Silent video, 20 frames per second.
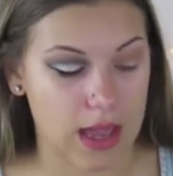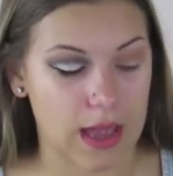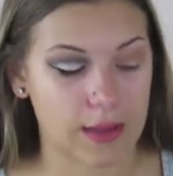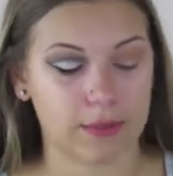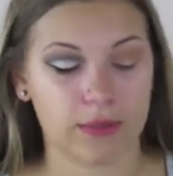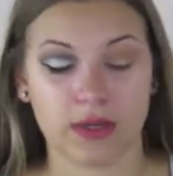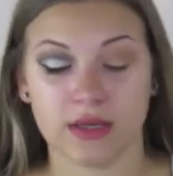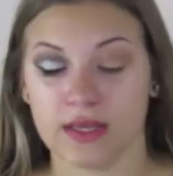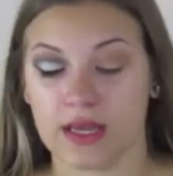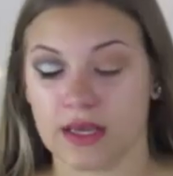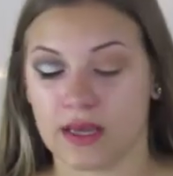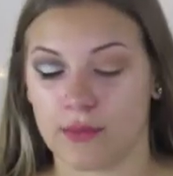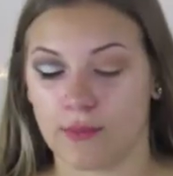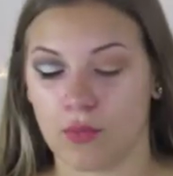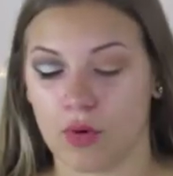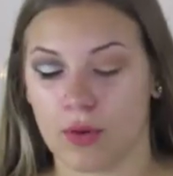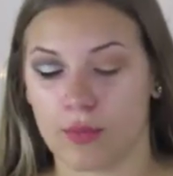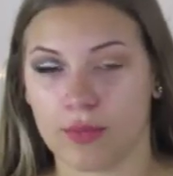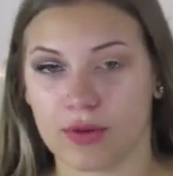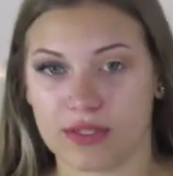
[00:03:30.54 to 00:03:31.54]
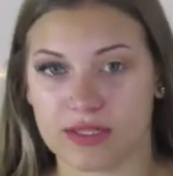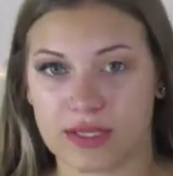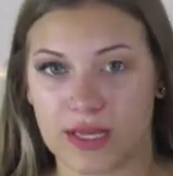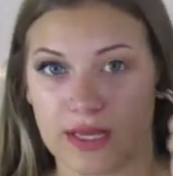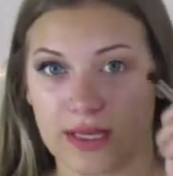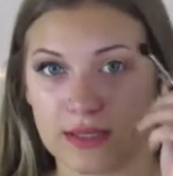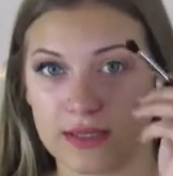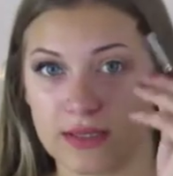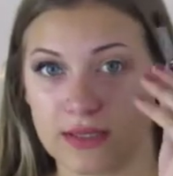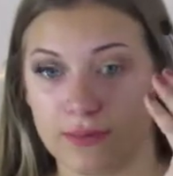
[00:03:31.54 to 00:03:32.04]
I'm going to take a more
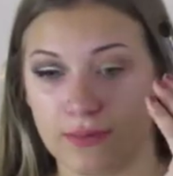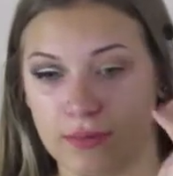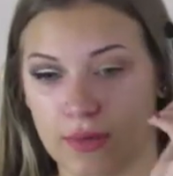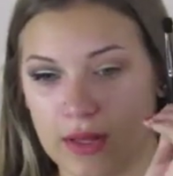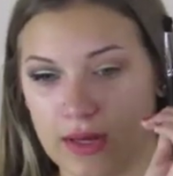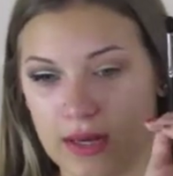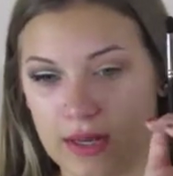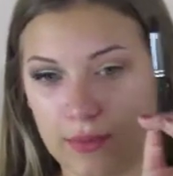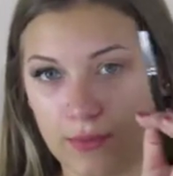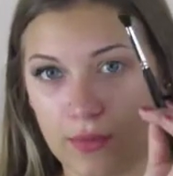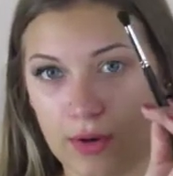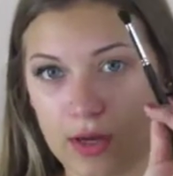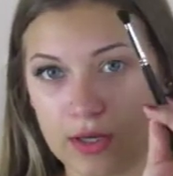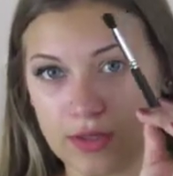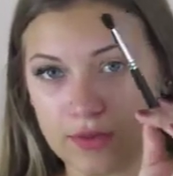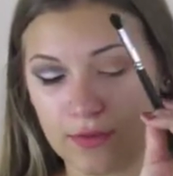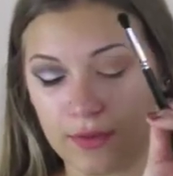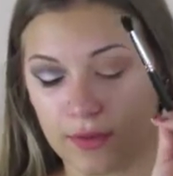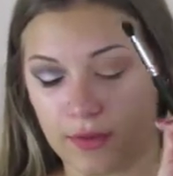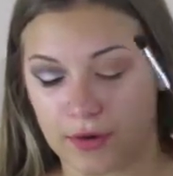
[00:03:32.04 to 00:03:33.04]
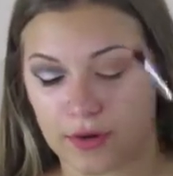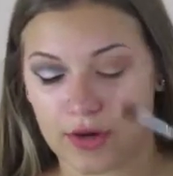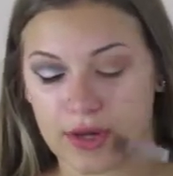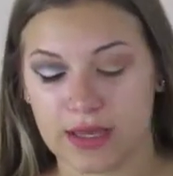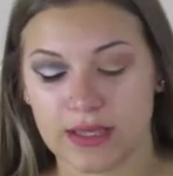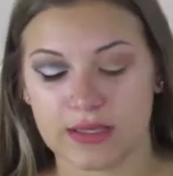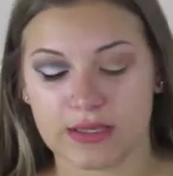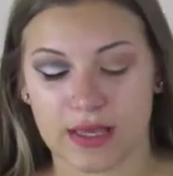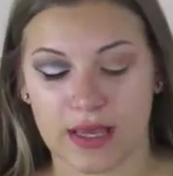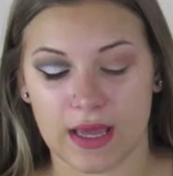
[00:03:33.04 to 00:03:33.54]
precise blending brush for the
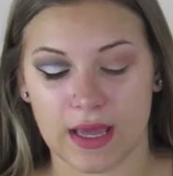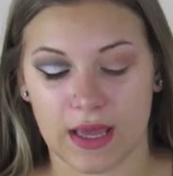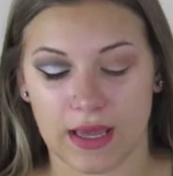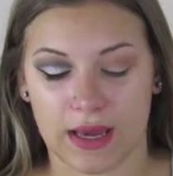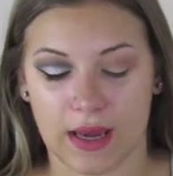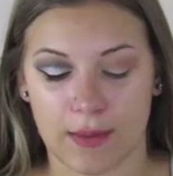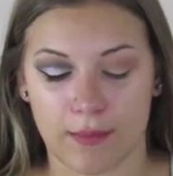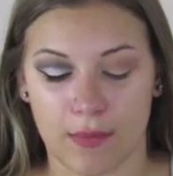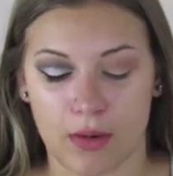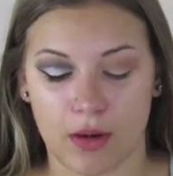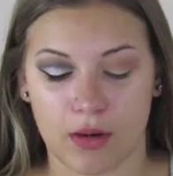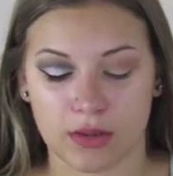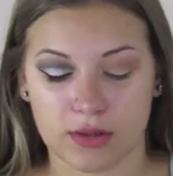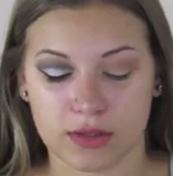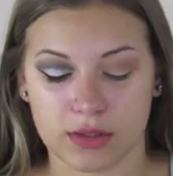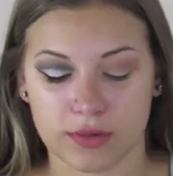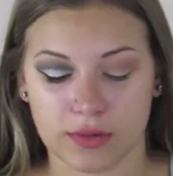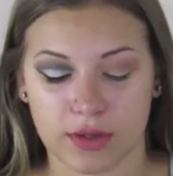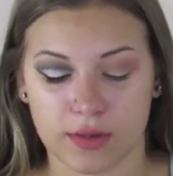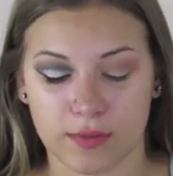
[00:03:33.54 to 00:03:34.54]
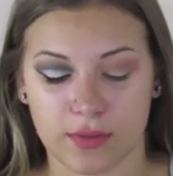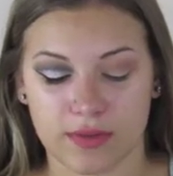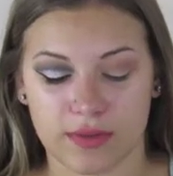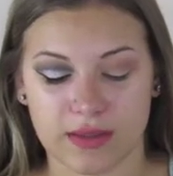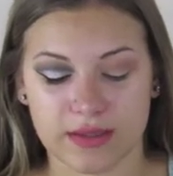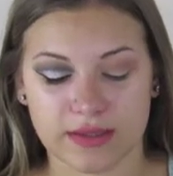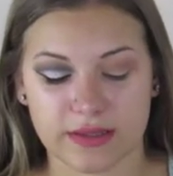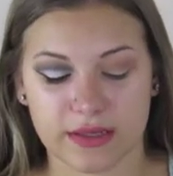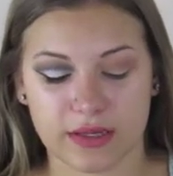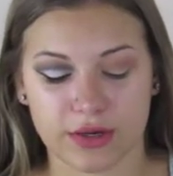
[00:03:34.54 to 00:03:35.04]
crease, and I'm also going to put
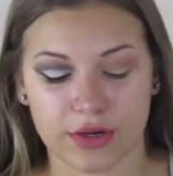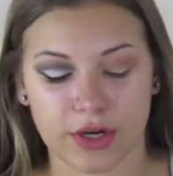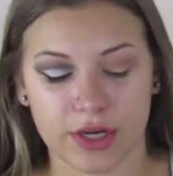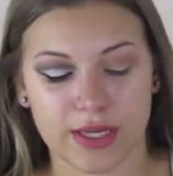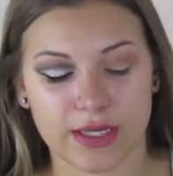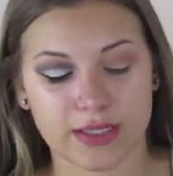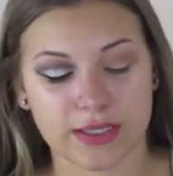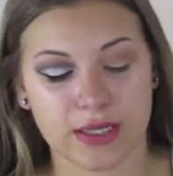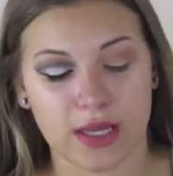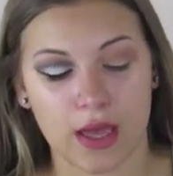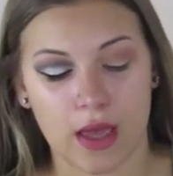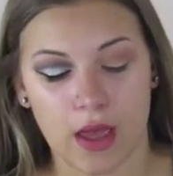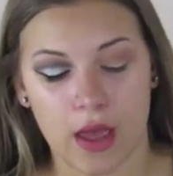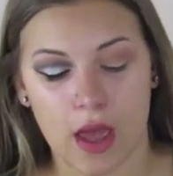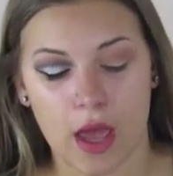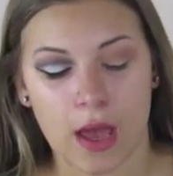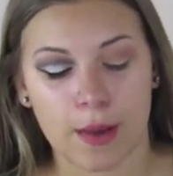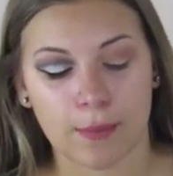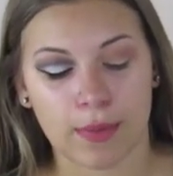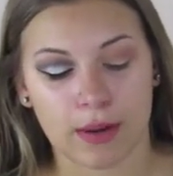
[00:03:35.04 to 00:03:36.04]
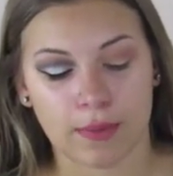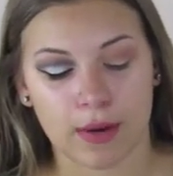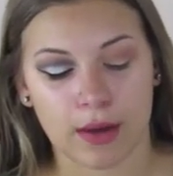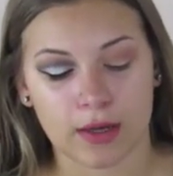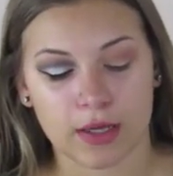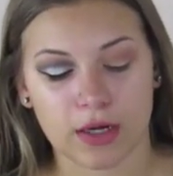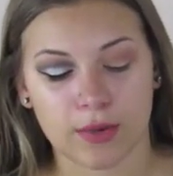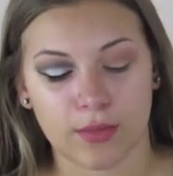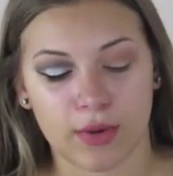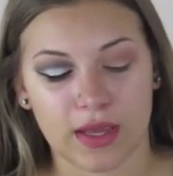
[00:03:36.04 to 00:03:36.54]
this in a crease, but I'm
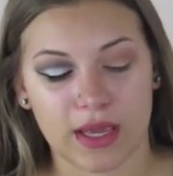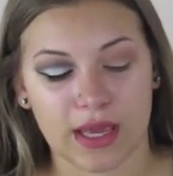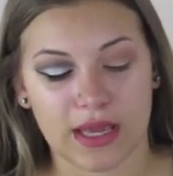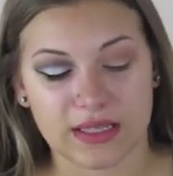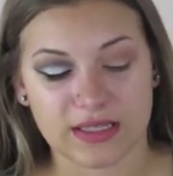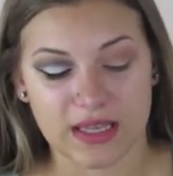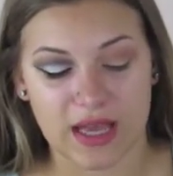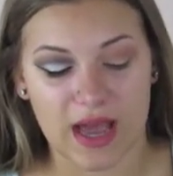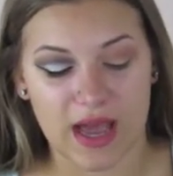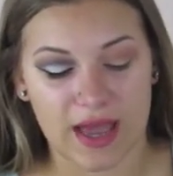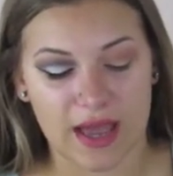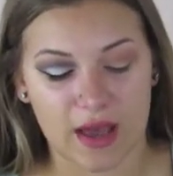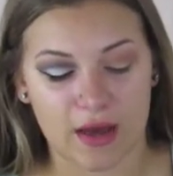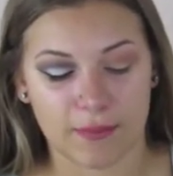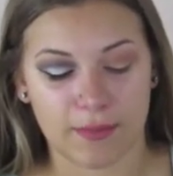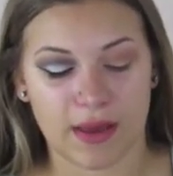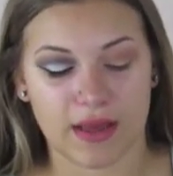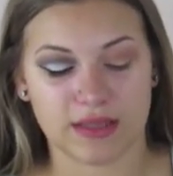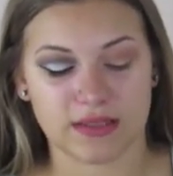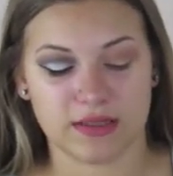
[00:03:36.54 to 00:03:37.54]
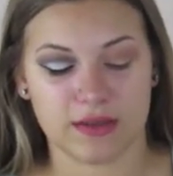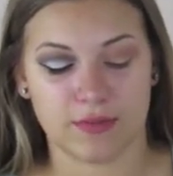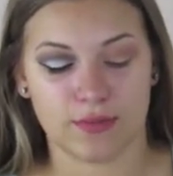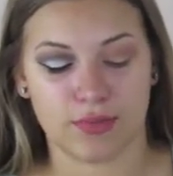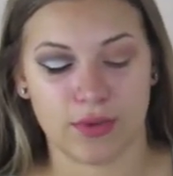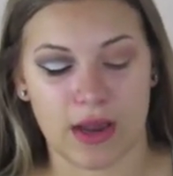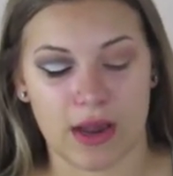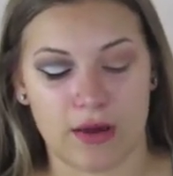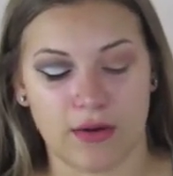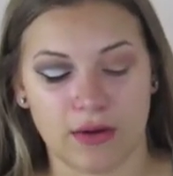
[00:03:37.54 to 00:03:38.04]
not going to bring it as high up as the
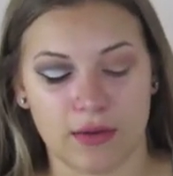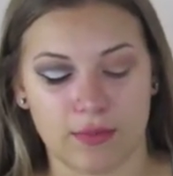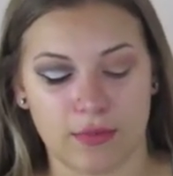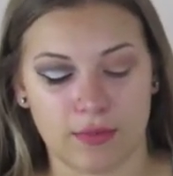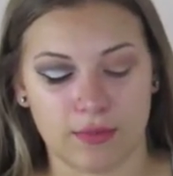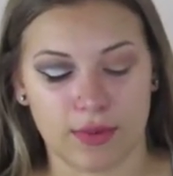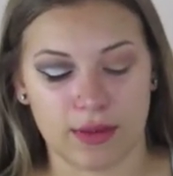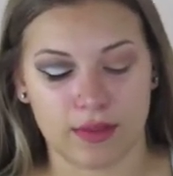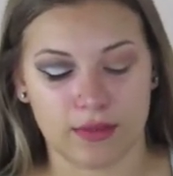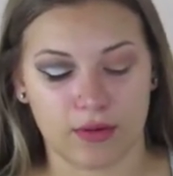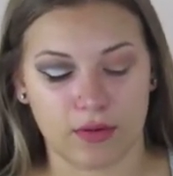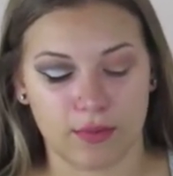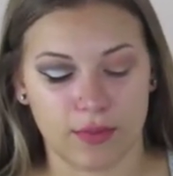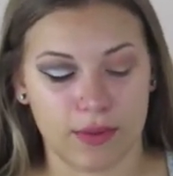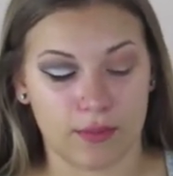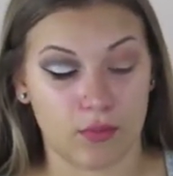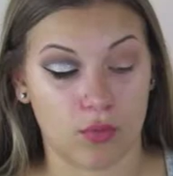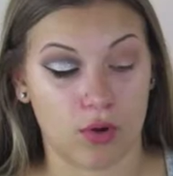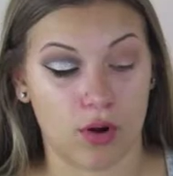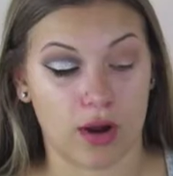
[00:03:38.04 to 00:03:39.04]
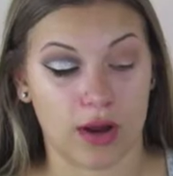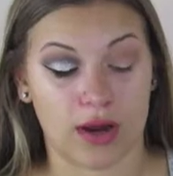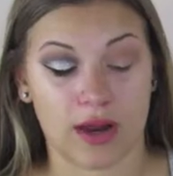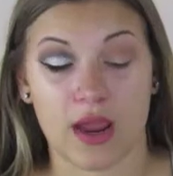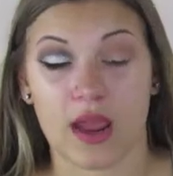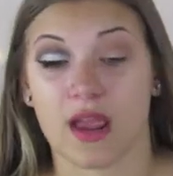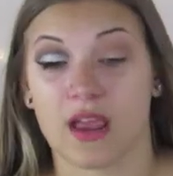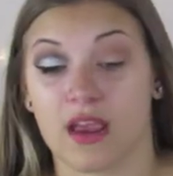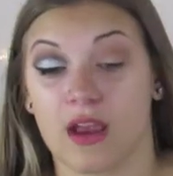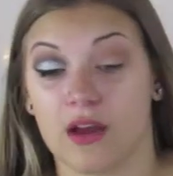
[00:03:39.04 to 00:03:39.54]
brown. I'm going to be a little bit more
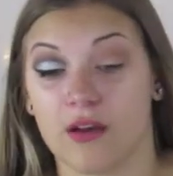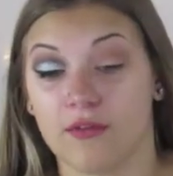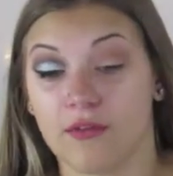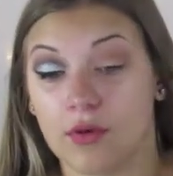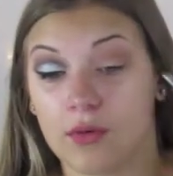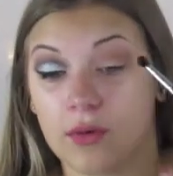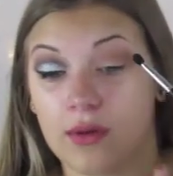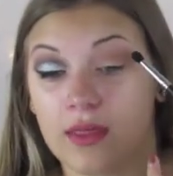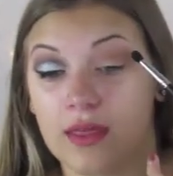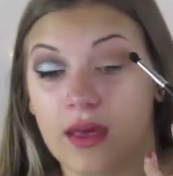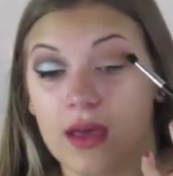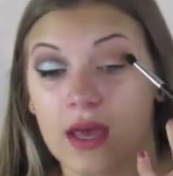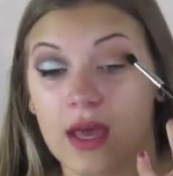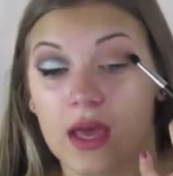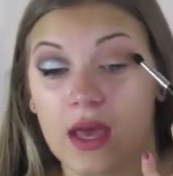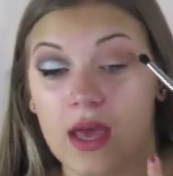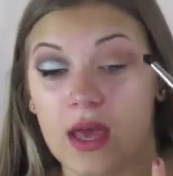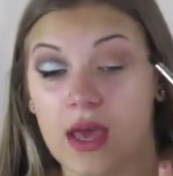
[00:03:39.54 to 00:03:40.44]
careful with it,